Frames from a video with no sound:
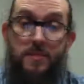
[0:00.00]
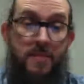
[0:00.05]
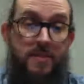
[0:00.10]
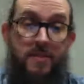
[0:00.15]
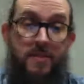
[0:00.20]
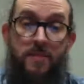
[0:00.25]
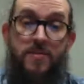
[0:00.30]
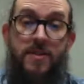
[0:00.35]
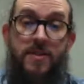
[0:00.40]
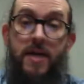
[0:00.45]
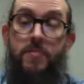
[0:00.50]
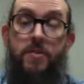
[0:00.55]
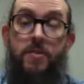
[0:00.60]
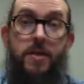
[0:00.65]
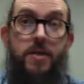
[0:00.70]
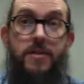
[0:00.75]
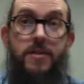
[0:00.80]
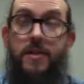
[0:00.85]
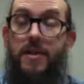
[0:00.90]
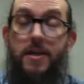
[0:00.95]
spend some
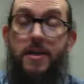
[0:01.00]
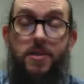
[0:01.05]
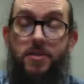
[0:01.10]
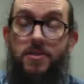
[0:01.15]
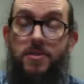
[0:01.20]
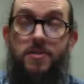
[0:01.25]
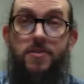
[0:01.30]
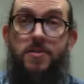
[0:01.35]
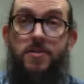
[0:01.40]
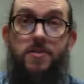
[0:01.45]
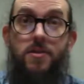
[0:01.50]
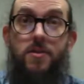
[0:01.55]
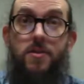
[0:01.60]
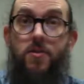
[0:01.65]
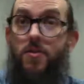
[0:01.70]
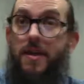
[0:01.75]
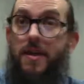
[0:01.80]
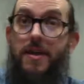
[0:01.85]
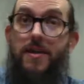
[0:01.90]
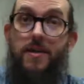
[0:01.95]
time on it, and I
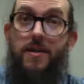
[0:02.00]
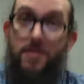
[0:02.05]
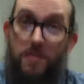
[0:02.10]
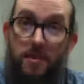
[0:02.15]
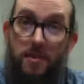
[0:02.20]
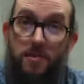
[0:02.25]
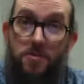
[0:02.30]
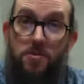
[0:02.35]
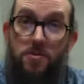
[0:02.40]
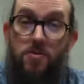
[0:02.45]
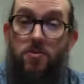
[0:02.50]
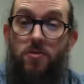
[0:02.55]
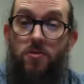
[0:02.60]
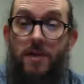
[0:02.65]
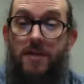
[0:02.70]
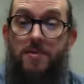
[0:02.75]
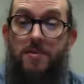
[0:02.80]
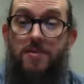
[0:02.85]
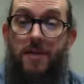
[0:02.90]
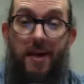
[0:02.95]
just, you know, it's
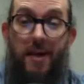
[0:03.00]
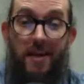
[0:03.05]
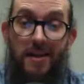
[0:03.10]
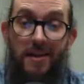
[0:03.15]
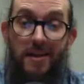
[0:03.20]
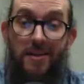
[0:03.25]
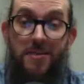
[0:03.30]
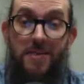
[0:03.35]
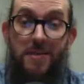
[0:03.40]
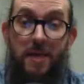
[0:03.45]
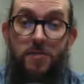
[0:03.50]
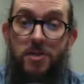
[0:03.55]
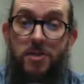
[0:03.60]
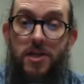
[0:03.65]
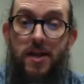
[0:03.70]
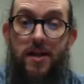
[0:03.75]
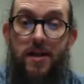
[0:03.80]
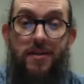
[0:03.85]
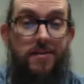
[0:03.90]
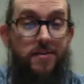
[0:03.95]
cool. You know, I like
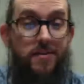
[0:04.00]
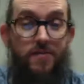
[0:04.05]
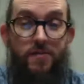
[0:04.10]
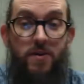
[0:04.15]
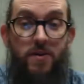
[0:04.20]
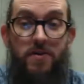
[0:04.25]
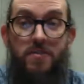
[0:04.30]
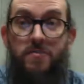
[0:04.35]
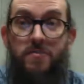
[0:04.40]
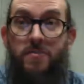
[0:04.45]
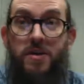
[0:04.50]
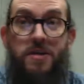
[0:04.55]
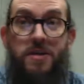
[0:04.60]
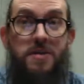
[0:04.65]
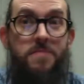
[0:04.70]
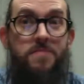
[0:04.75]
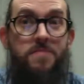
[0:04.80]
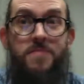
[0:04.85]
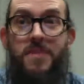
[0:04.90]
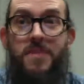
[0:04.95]
Snapchat. It's fun, but